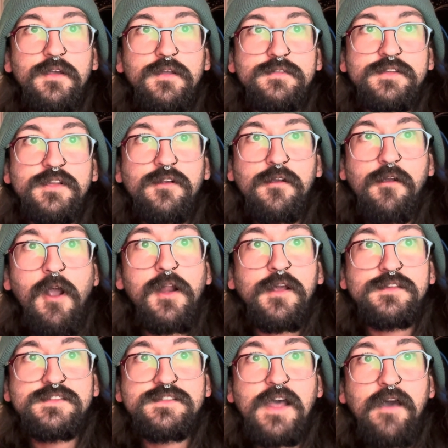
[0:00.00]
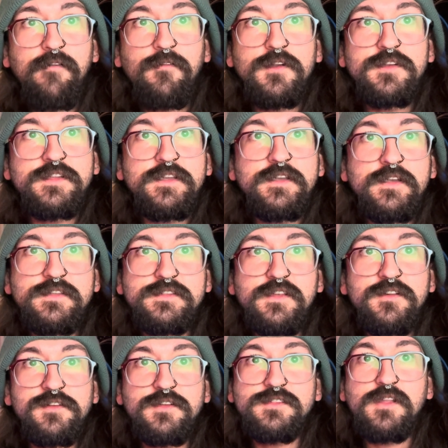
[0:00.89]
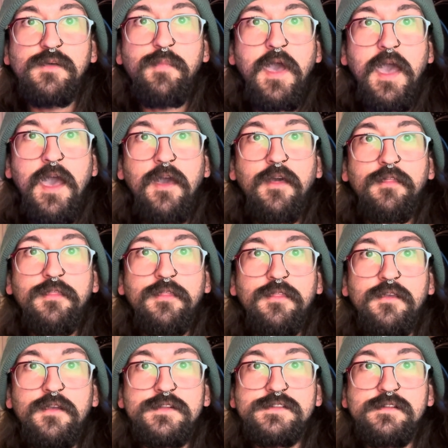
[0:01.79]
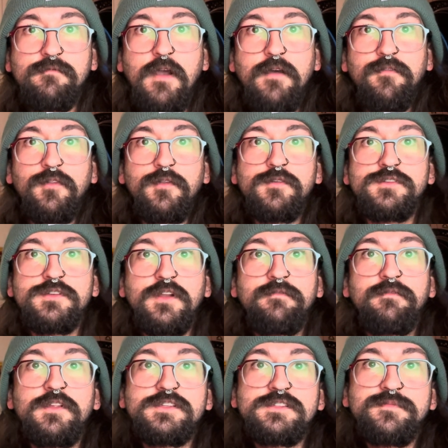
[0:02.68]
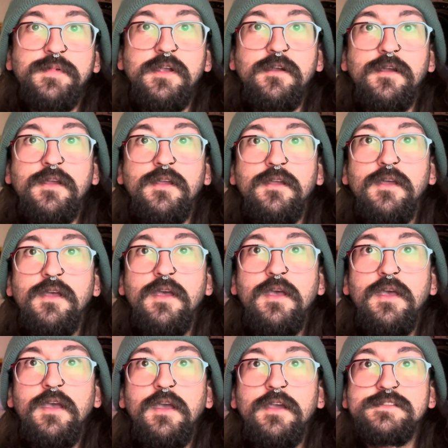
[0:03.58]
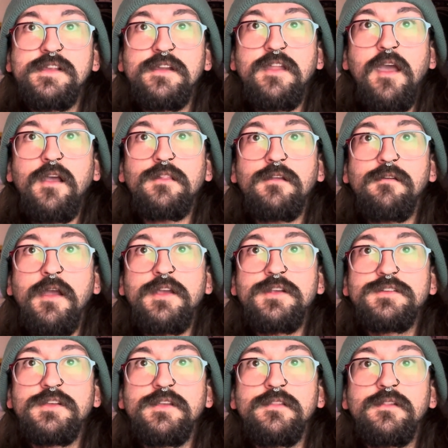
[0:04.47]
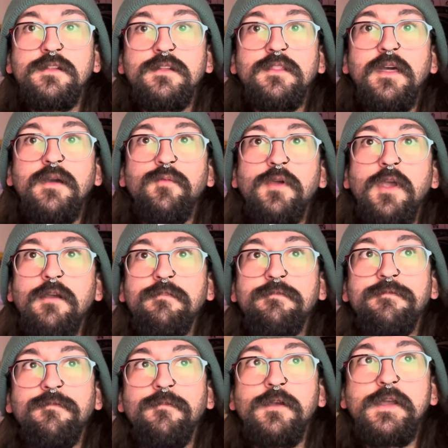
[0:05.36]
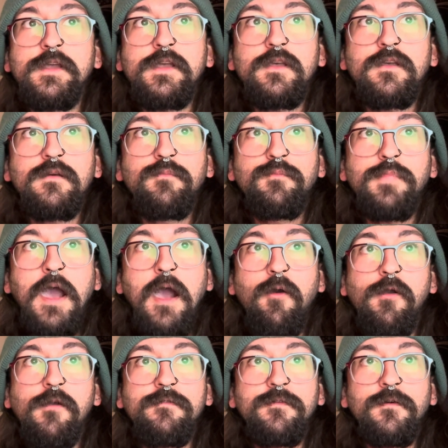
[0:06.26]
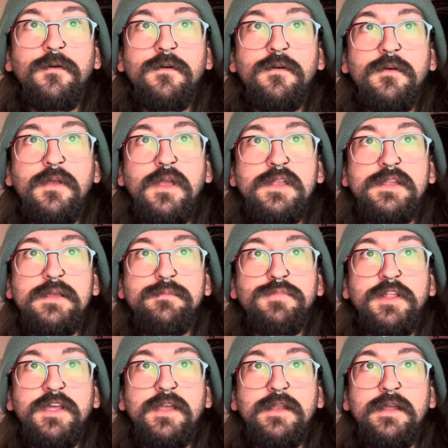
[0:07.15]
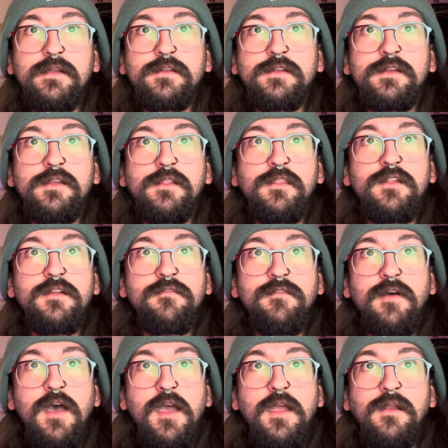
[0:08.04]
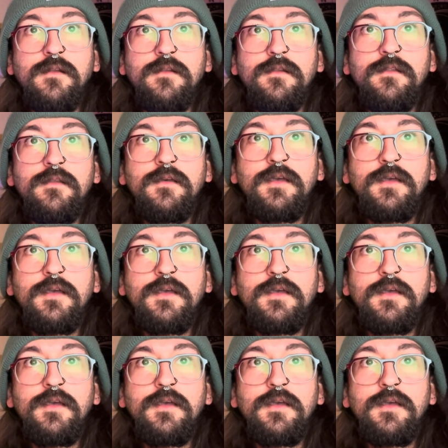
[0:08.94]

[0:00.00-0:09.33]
Syncretic sovereignty isn't just a path, it's a revolution of the spirit. It's a declaration that we are free, powerful, and deeply connected to the divine.